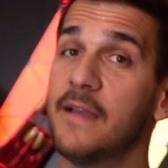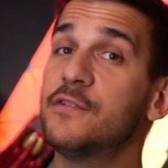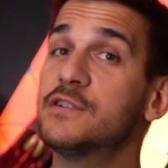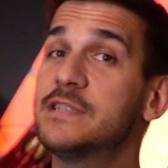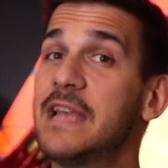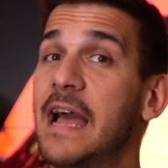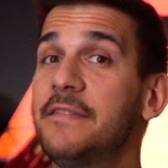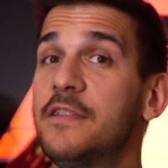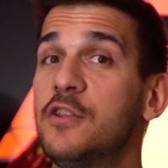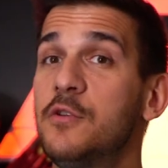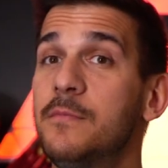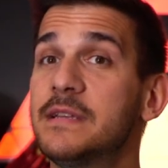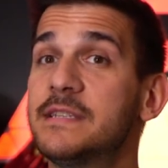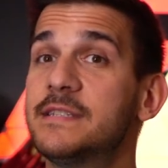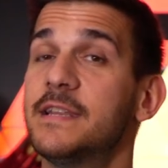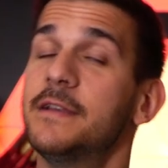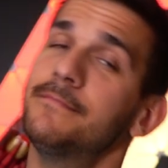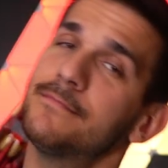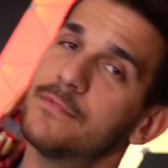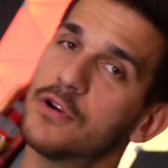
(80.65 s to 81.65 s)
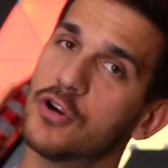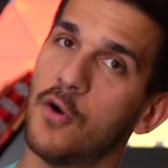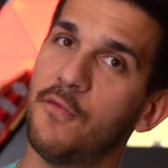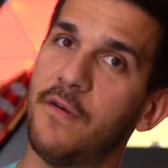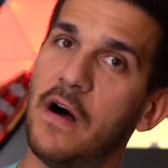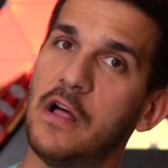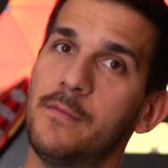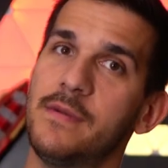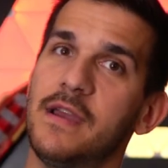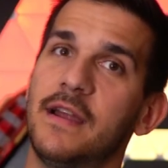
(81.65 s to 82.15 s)
If you're sad that you missed it, go
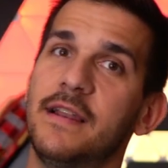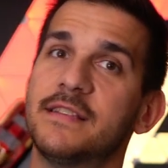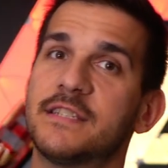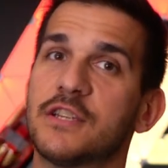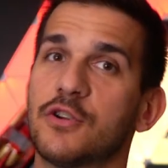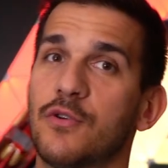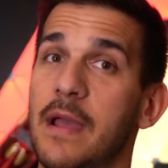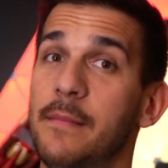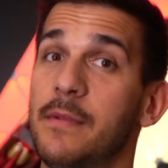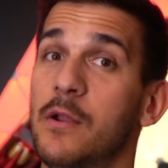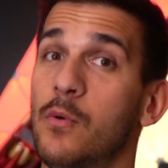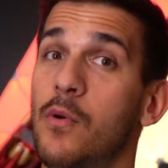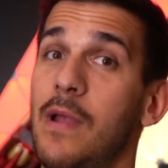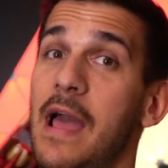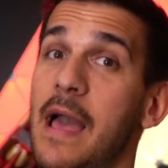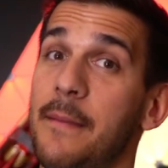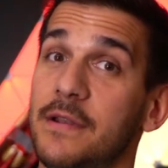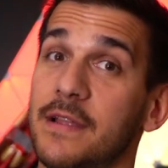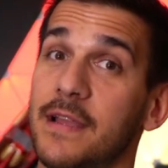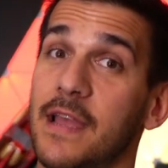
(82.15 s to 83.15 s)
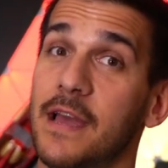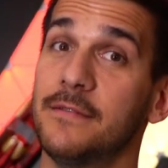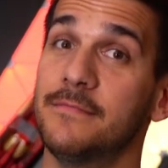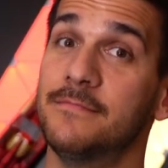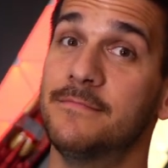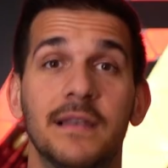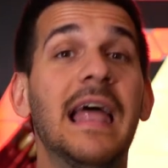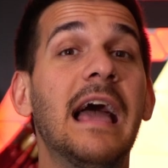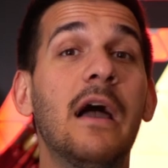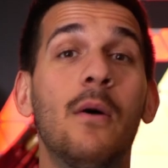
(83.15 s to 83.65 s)
follow me on Instagram and it won't happen again.
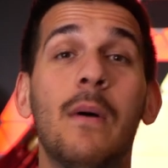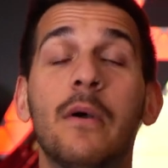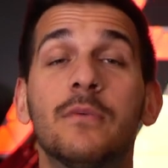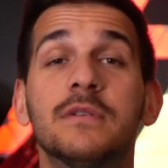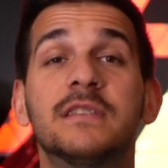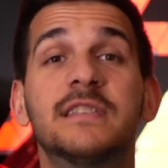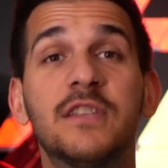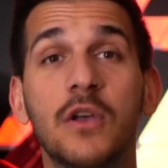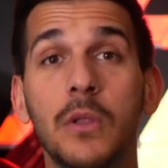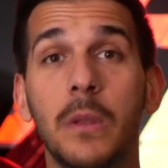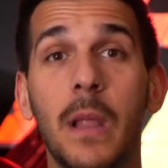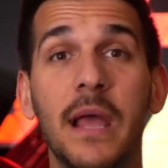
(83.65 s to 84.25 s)
Now, I would still